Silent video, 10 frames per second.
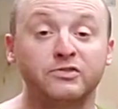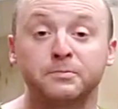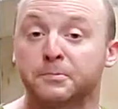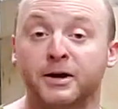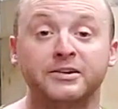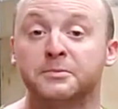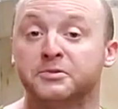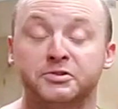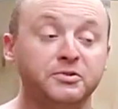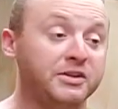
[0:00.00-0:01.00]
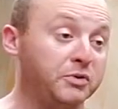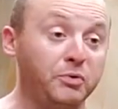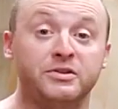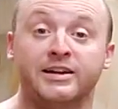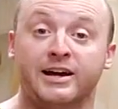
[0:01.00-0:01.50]
Unless that's some proprietary
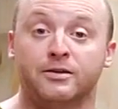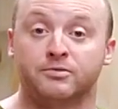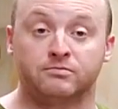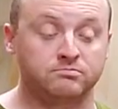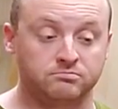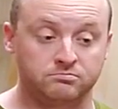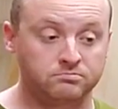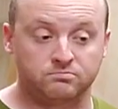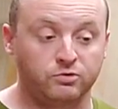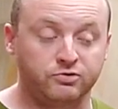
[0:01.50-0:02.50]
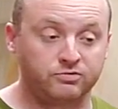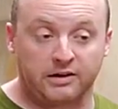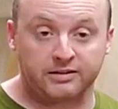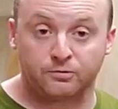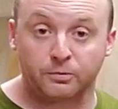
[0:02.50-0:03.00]
material that only they have,
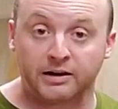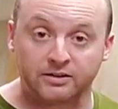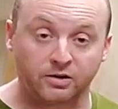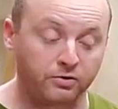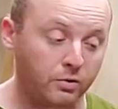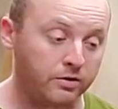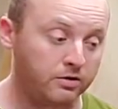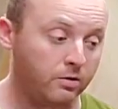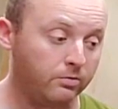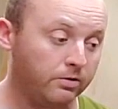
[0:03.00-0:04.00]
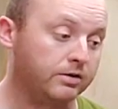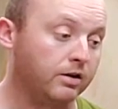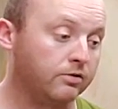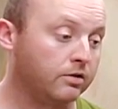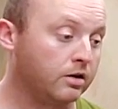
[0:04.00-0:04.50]
which from what I can tell, no one
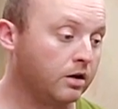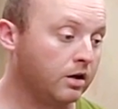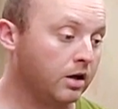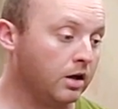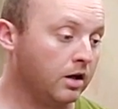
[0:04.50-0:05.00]
really does.